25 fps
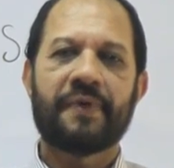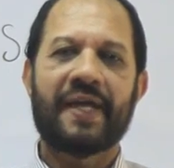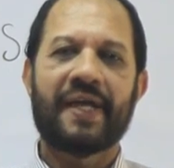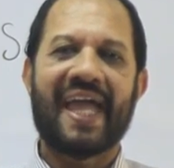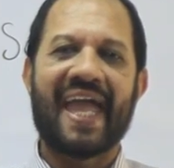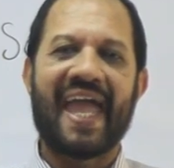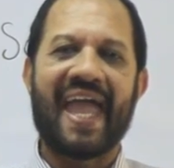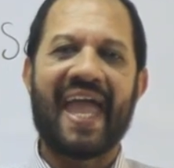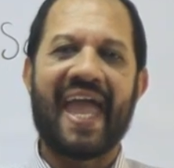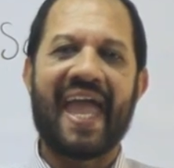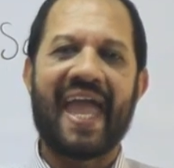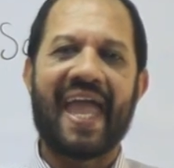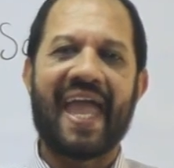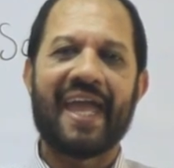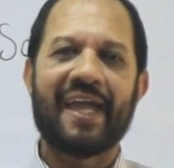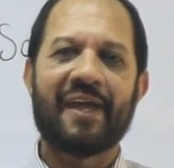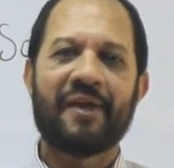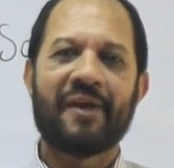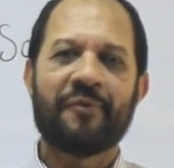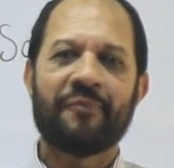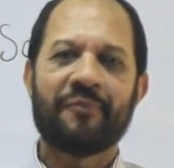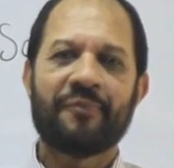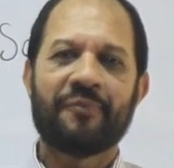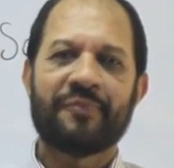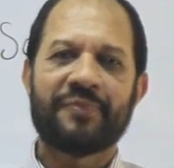A.
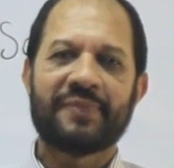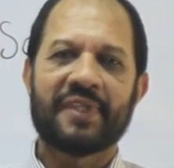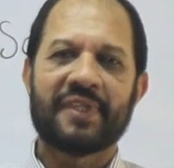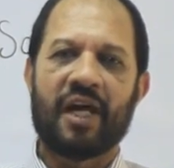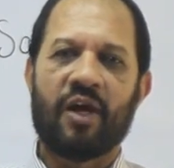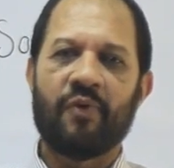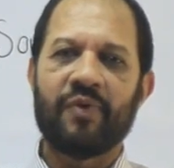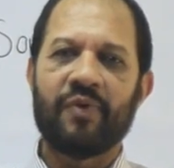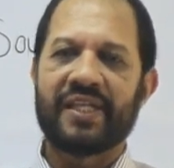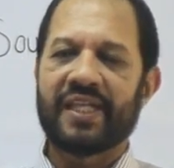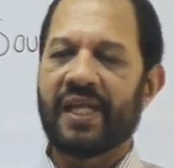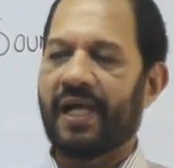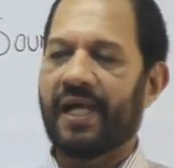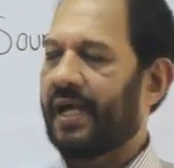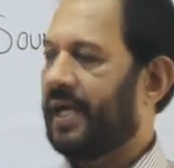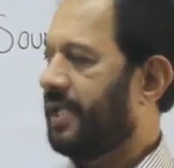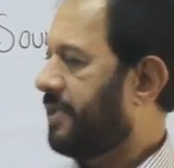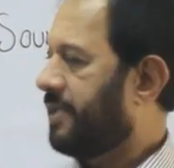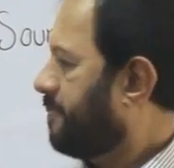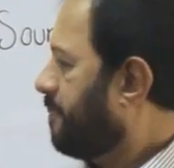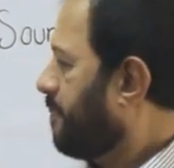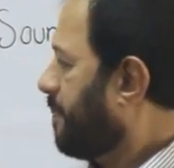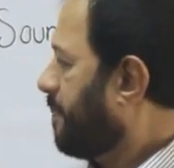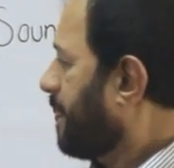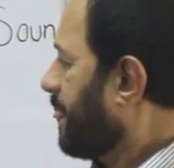Now we
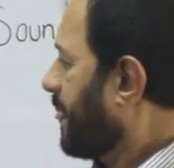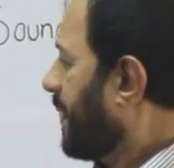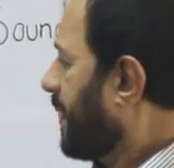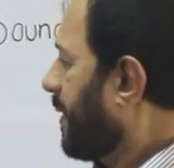got